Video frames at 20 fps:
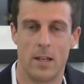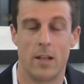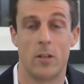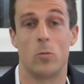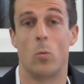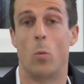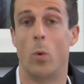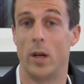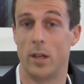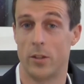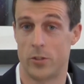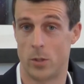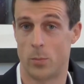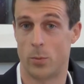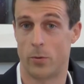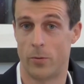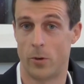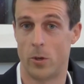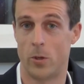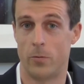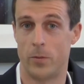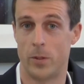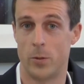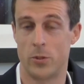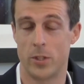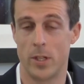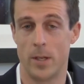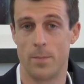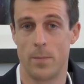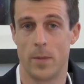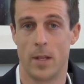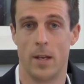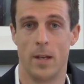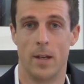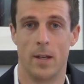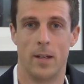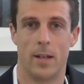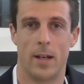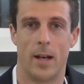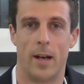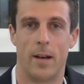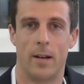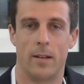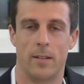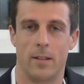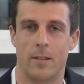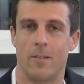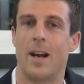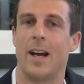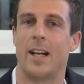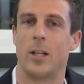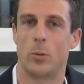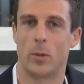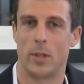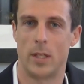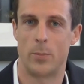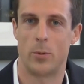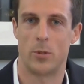as well as your preferred future, are adequately